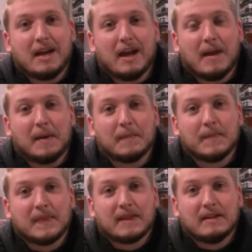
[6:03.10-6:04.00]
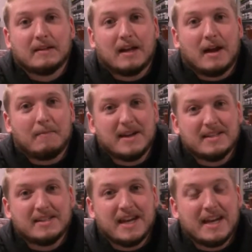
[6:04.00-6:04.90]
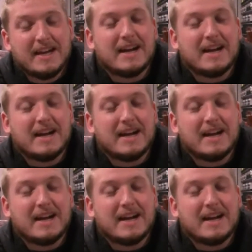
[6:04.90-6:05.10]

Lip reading: game. Now, Penn State,